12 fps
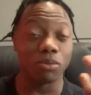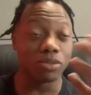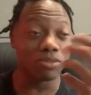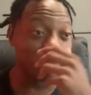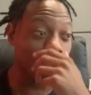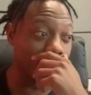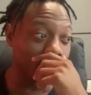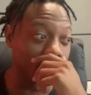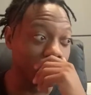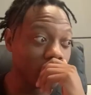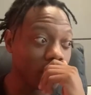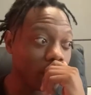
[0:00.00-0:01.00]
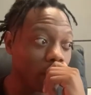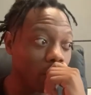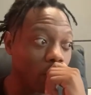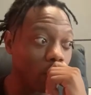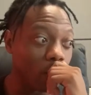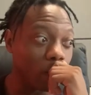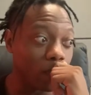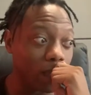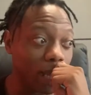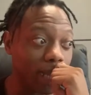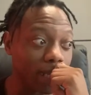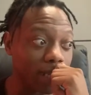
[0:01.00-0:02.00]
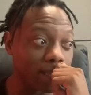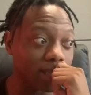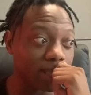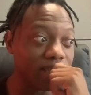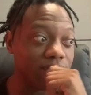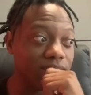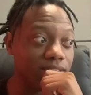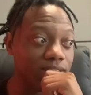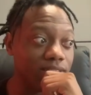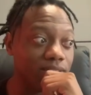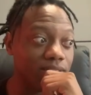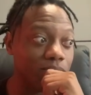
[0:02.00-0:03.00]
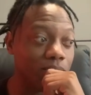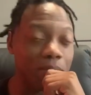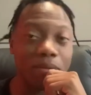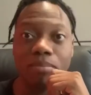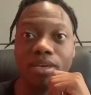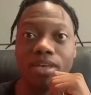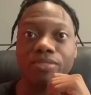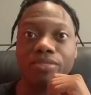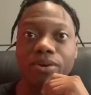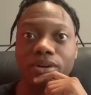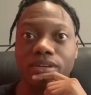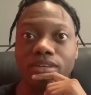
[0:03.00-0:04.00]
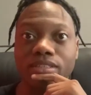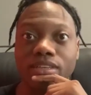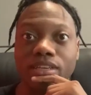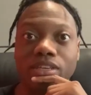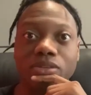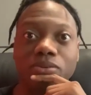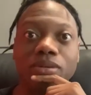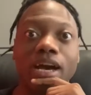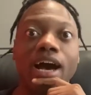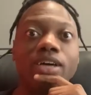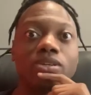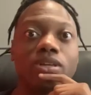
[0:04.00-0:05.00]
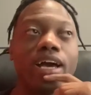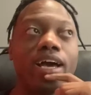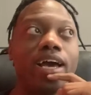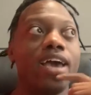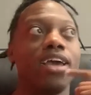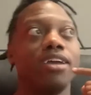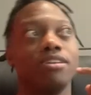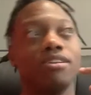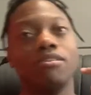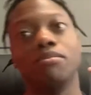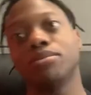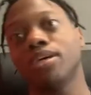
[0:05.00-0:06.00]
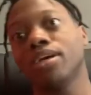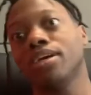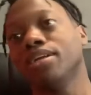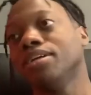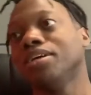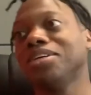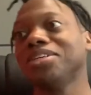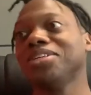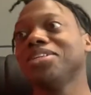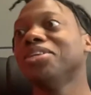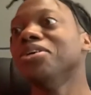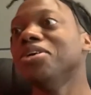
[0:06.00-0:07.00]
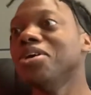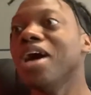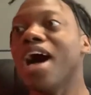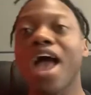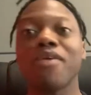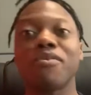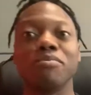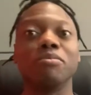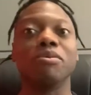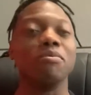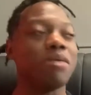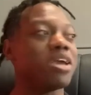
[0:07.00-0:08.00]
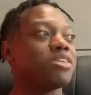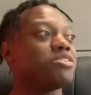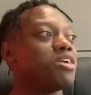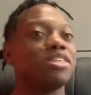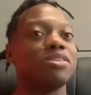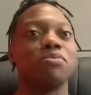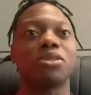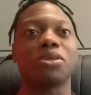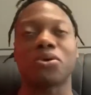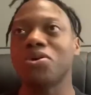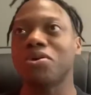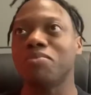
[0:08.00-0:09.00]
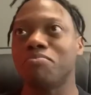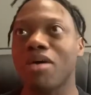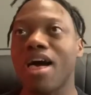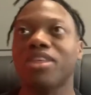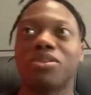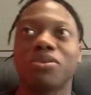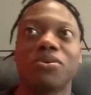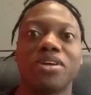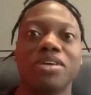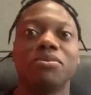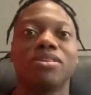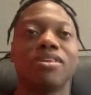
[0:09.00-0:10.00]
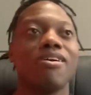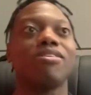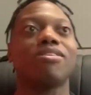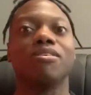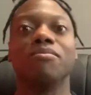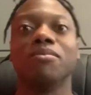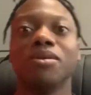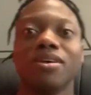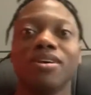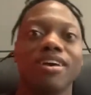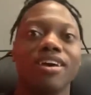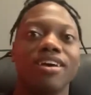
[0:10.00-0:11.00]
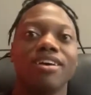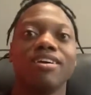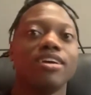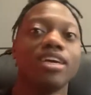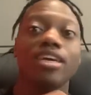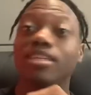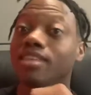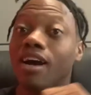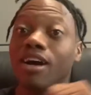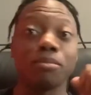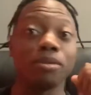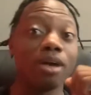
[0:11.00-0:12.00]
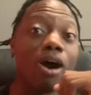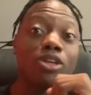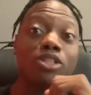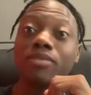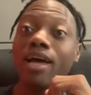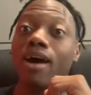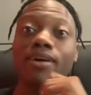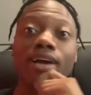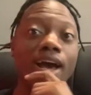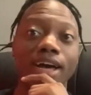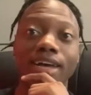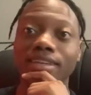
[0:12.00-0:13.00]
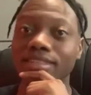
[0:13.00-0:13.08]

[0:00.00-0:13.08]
40, or like maybe mid-30s, and you guys are like, hey, you know what I'm saying? I remember when Mike Tyson was a good boxer. He was awesome. He's not going to be awesome now, guys.